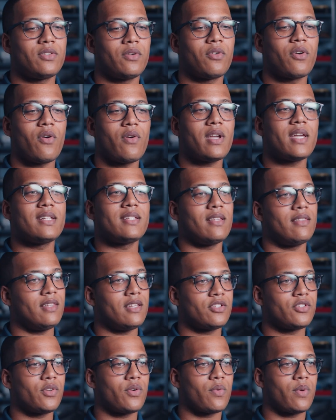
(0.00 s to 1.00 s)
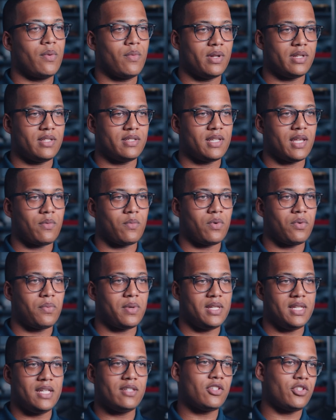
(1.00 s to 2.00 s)
so going into this year, we wanted to say, well,
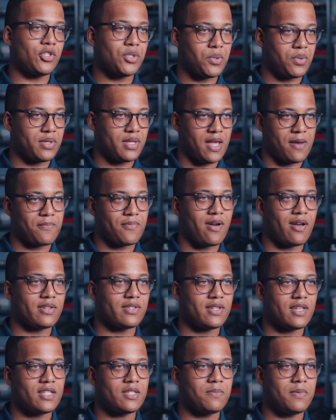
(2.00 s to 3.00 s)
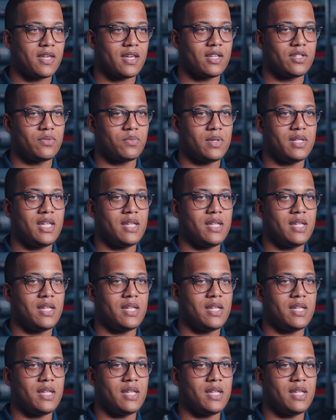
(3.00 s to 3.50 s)
we need to shorten that process because we